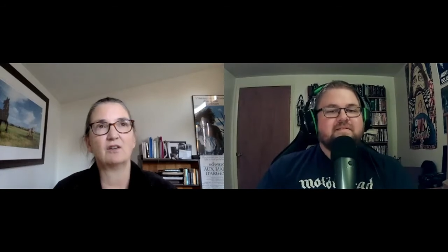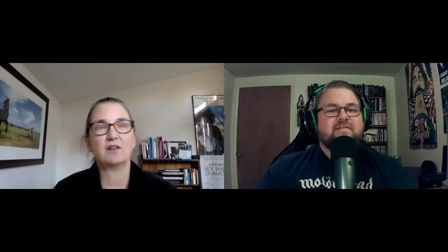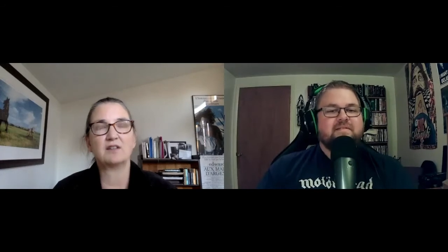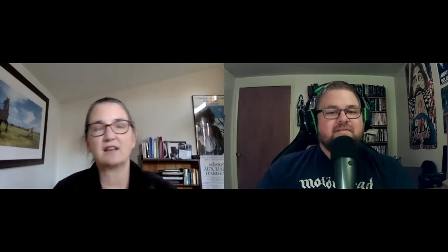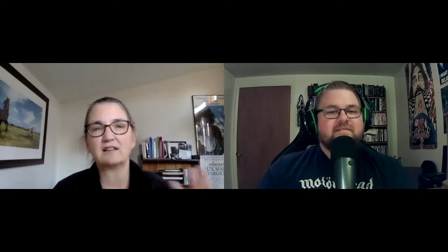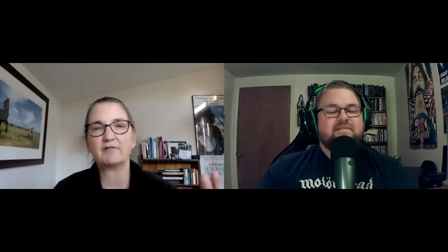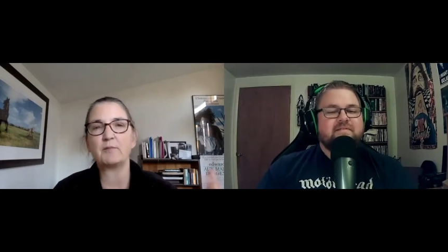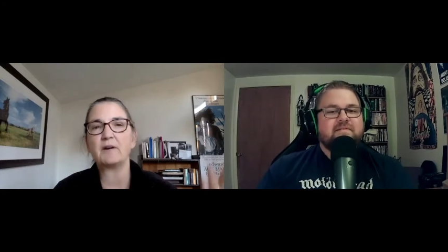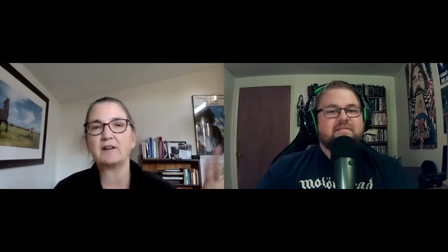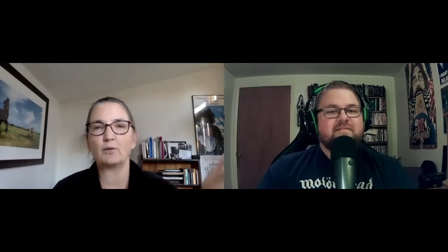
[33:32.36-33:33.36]
Speaker 1: I say I love
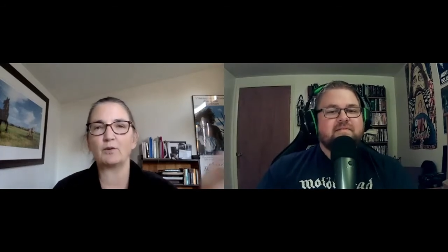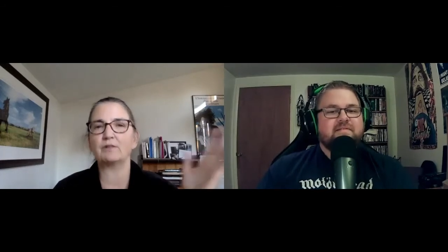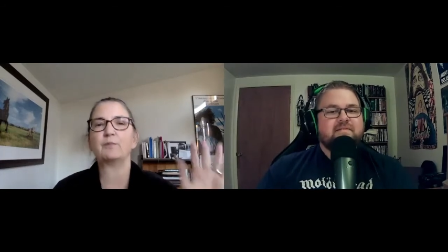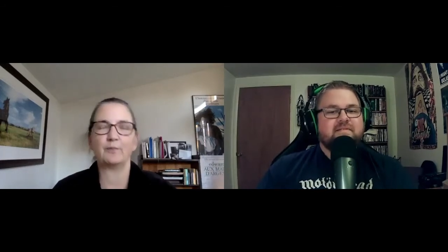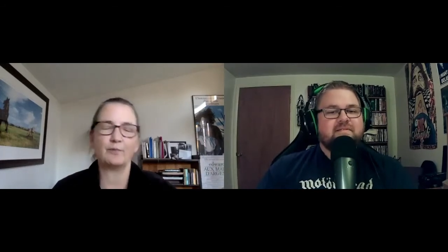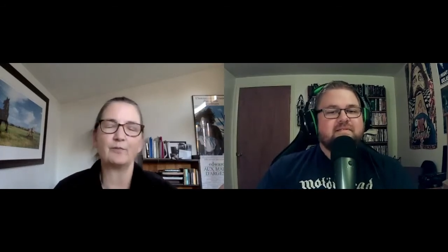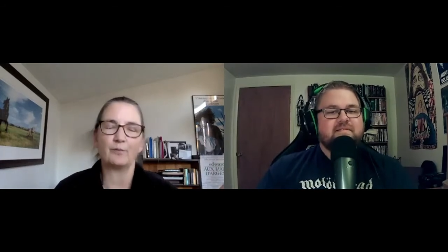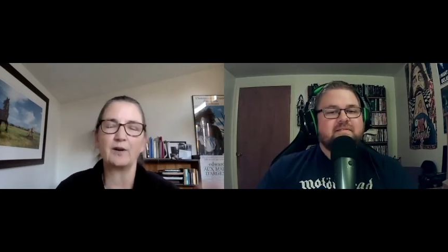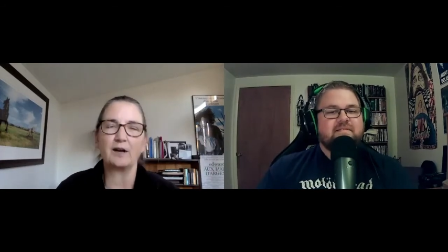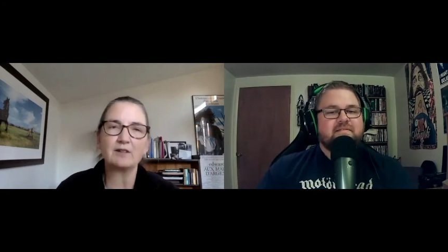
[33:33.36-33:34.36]
the money. Well,
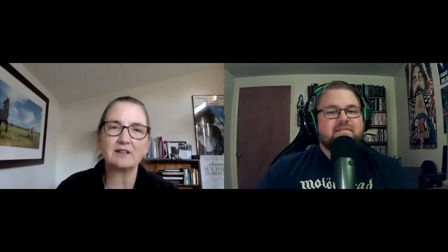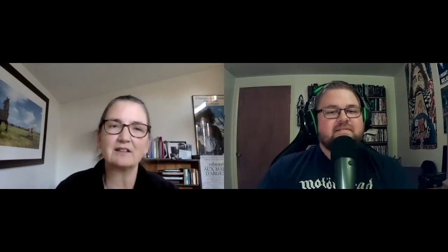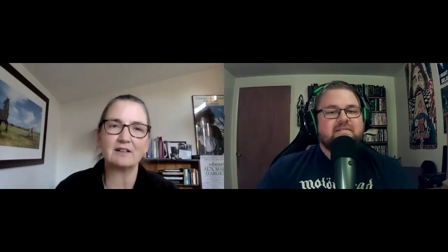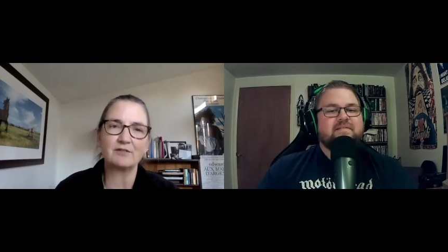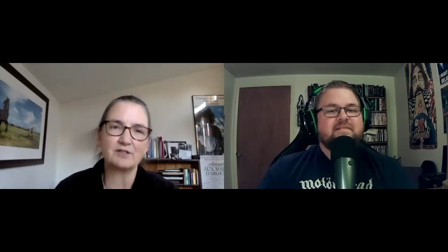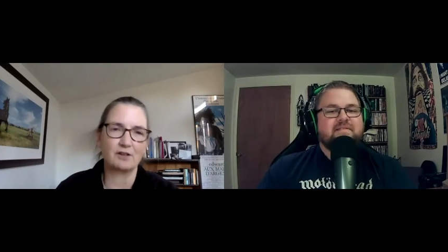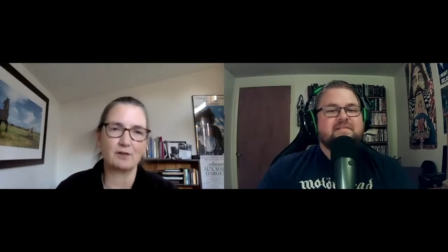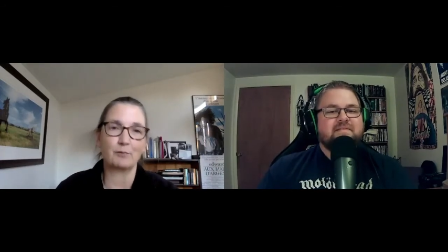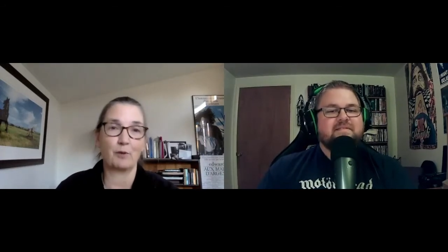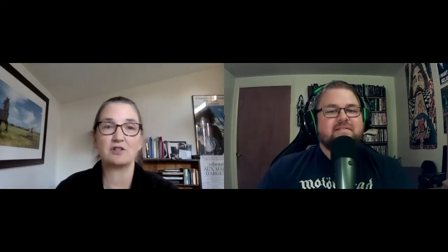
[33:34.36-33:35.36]
what I really love is a
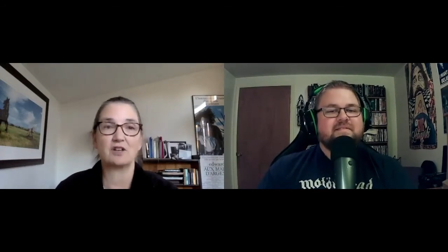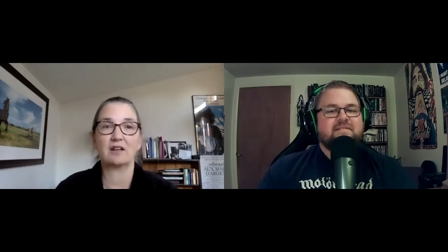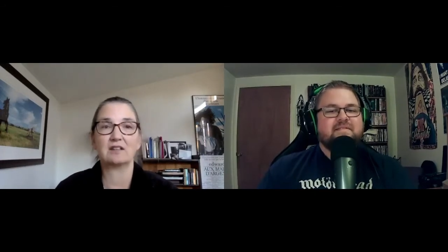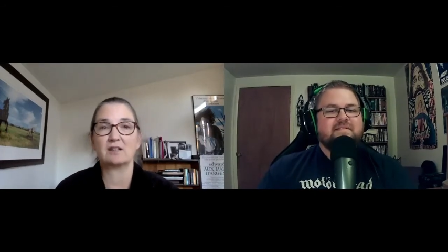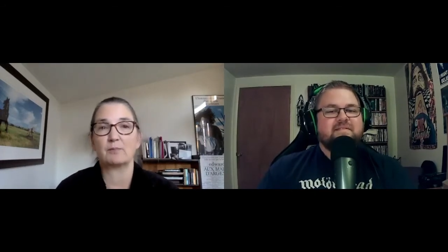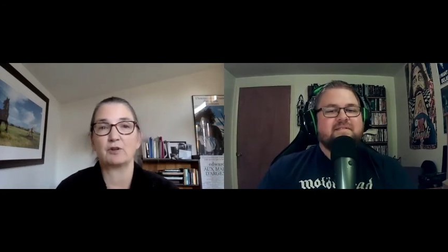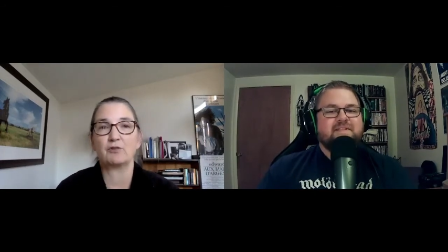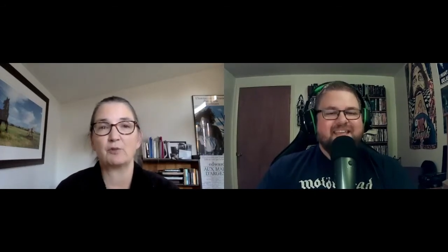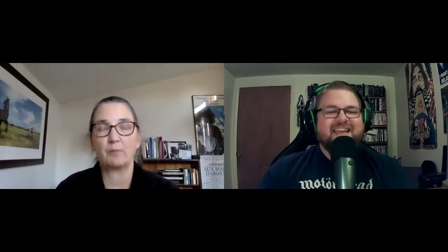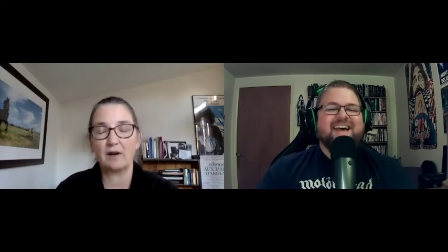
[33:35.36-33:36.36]
good project, is a
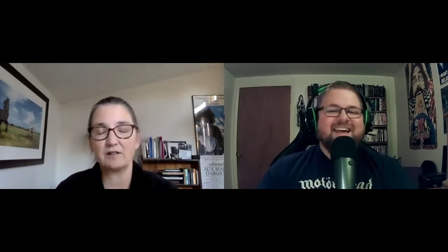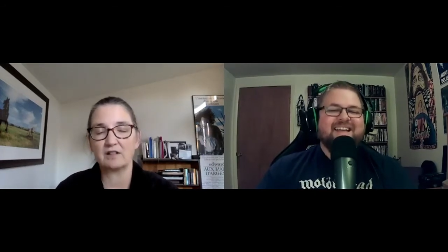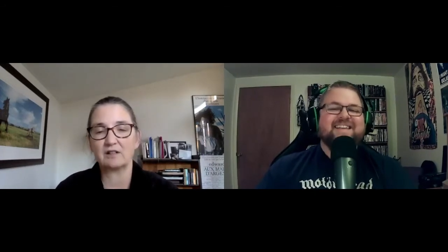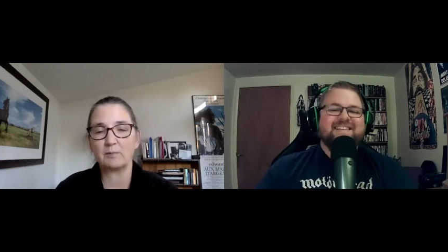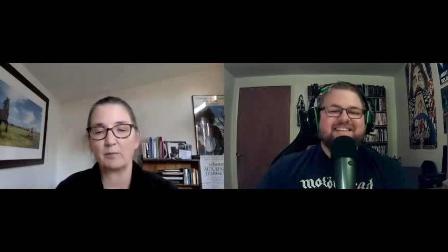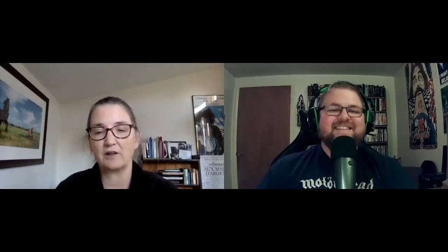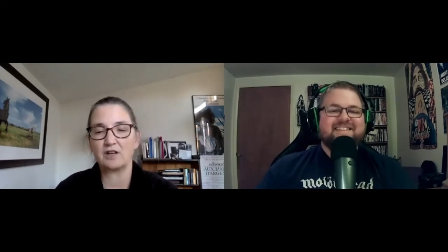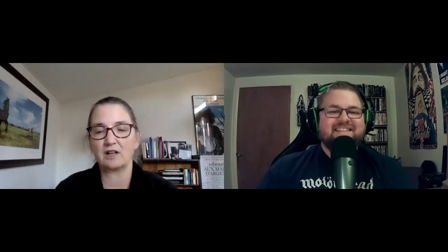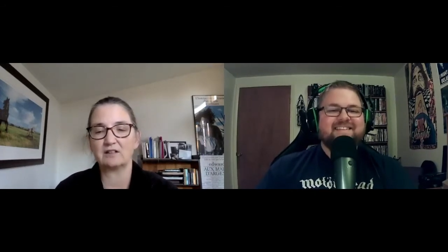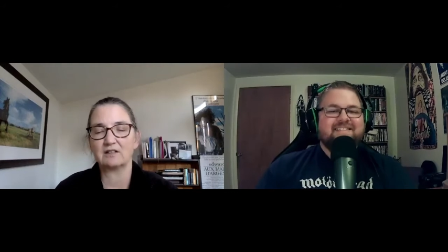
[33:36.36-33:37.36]
beautiful project, yeah. a
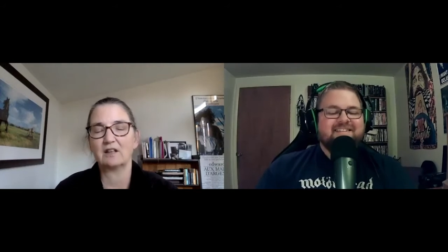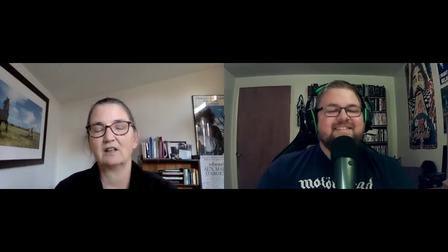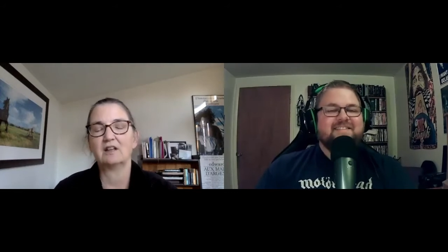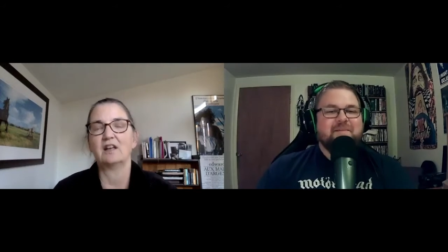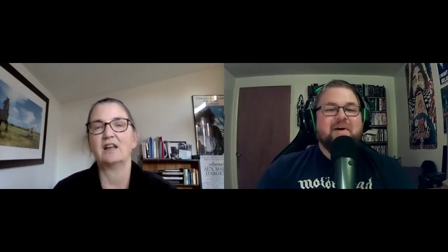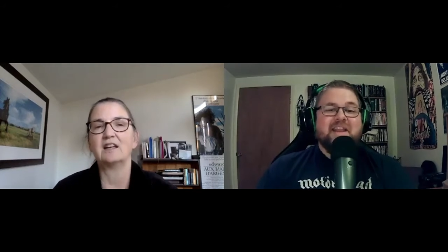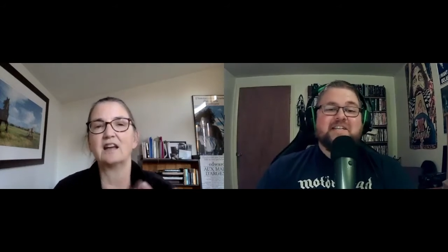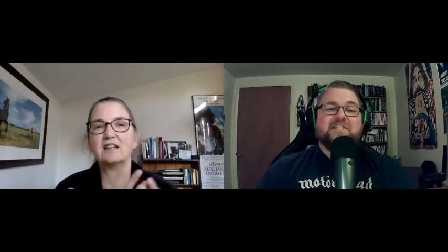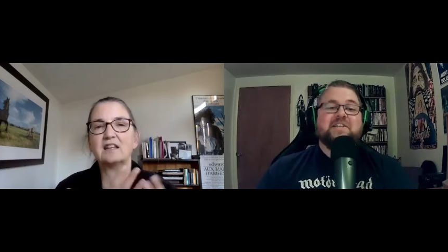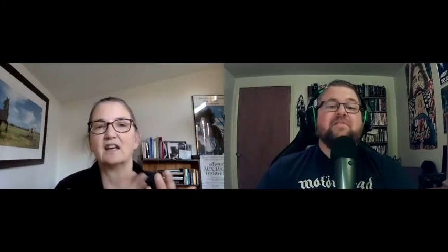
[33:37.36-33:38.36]
project. The
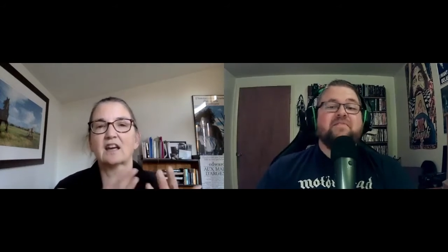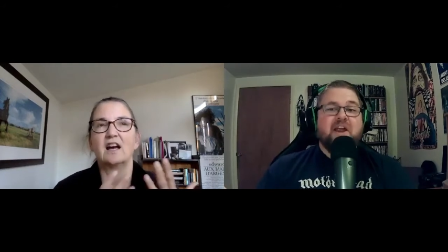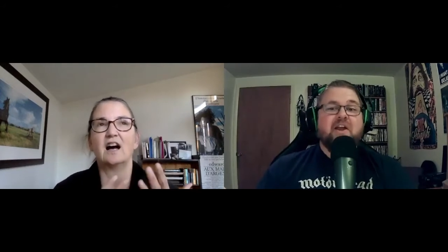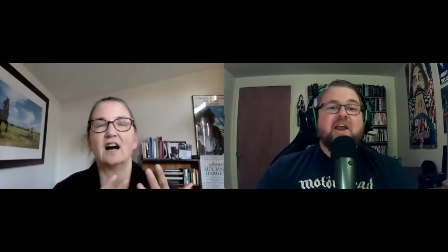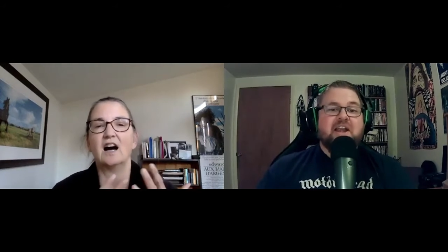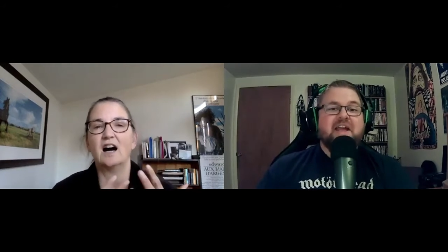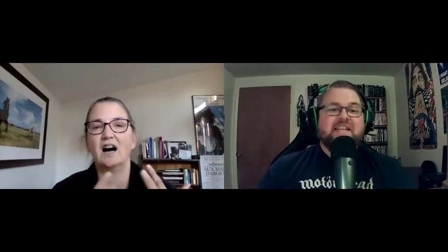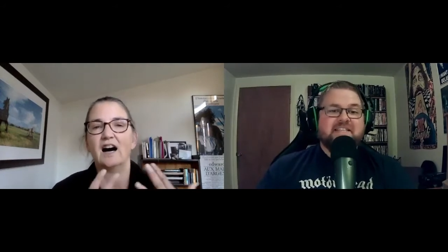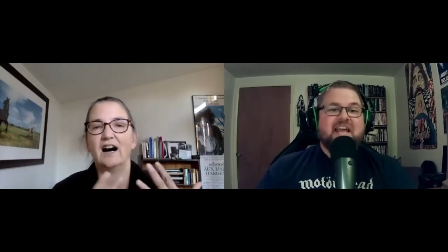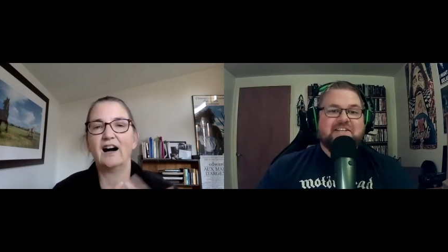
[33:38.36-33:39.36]
money I, is just
Speaker 2: a very
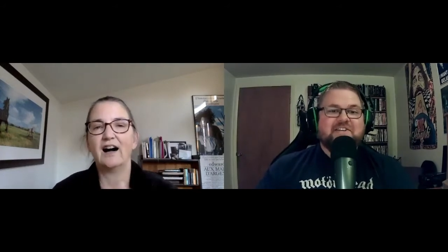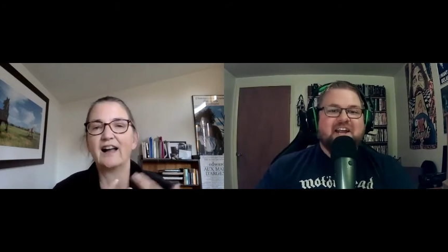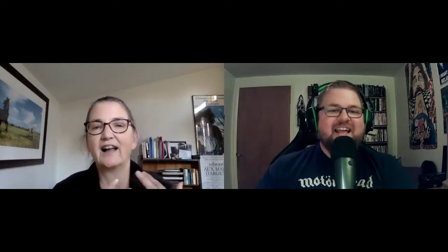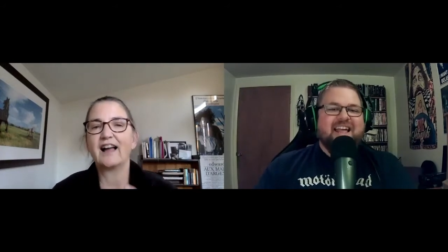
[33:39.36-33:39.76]
nice extra.